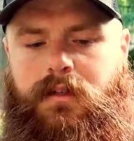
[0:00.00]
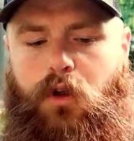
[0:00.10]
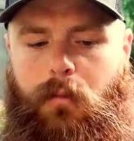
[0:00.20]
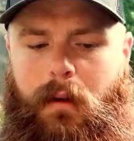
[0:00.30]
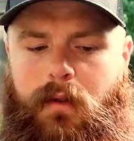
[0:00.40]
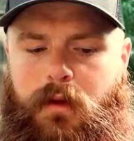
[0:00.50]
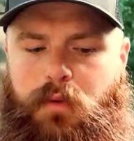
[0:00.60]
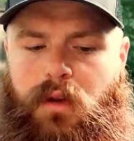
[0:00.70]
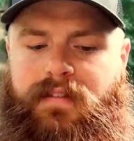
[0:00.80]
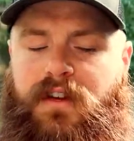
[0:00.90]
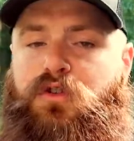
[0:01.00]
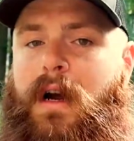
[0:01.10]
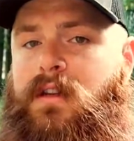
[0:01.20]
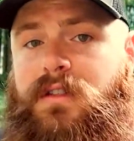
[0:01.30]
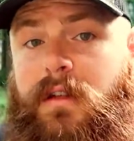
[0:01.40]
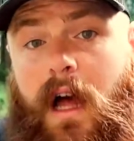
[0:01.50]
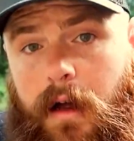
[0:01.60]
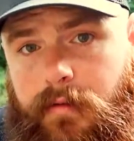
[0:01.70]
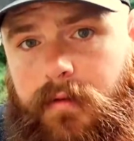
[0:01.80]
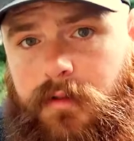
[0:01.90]
told by one of the most prolific directors
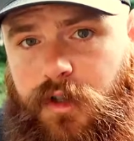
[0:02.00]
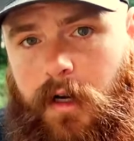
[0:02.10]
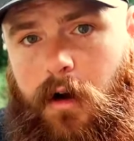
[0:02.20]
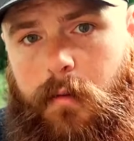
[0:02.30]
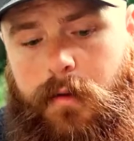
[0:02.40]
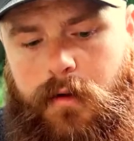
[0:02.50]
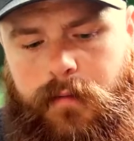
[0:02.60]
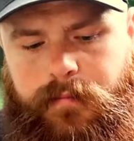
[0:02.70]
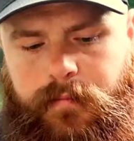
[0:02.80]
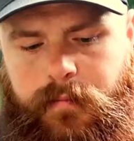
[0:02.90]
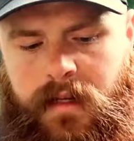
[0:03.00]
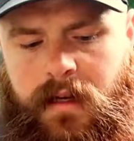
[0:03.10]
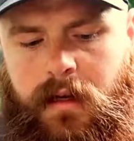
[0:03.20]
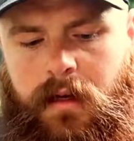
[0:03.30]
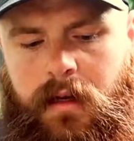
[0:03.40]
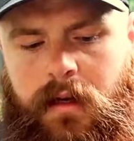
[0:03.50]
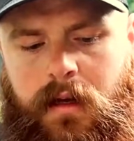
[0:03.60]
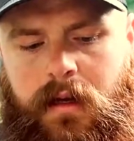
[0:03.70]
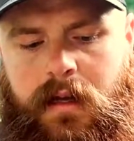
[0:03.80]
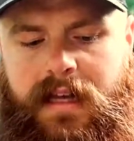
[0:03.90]
alive, John Carpenter.
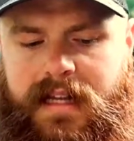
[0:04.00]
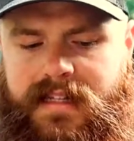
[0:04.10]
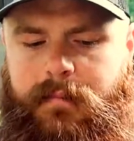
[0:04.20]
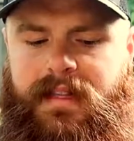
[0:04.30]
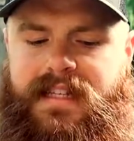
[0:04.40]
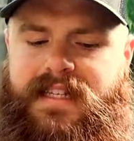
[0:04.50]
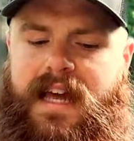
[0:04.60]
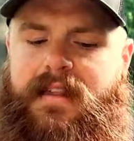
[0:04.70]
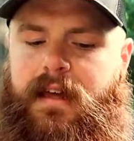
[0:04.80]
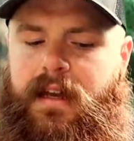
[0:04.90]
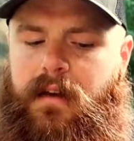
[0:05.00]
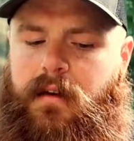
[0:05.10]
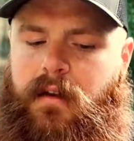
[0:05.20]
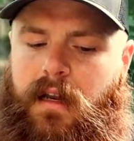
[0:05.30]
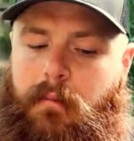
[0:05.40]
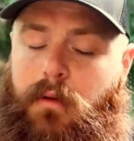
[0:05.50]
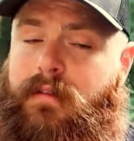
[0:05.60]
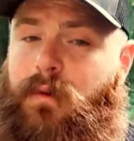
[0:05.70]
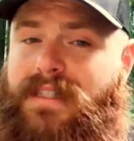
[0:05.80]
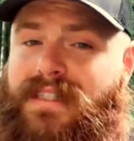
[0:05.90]
He had something to say then, and I
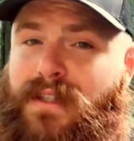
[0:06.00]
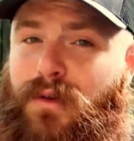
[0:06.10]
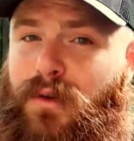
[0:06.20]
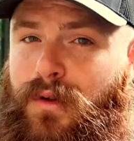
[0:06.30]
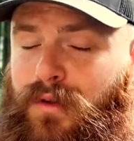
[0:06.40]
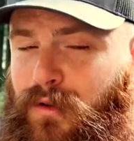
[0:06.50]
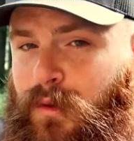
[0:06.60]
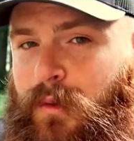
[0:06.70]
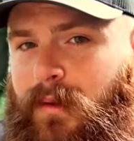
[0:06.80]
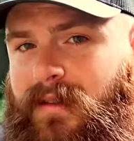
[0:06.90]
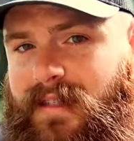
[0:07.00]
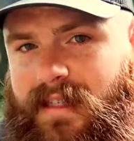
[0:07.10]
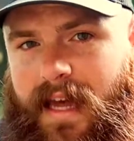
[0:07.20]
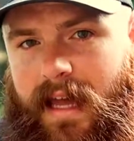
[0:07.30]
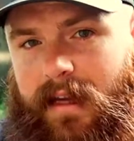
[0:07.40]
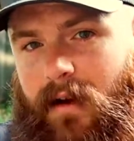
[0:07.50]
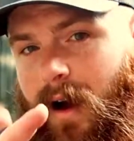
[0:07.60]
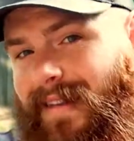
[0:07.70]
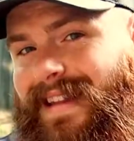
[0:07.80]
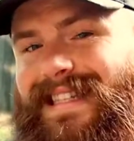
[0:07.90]
believe we still do today
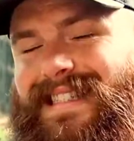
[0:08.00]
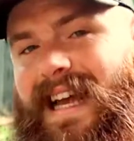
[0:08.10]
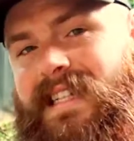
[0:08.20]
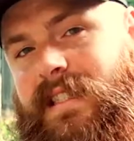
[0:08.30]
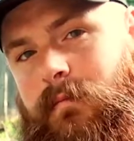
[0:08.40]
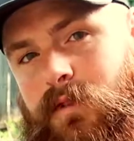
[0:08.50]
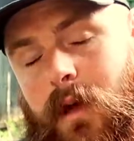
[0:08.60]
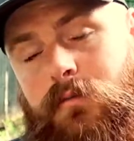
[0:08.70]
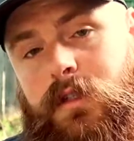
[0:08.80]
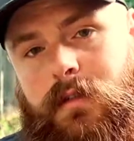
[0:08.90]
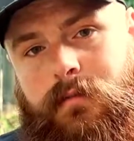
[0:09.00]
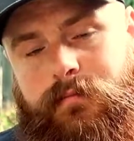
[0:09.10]
on the exact same subject.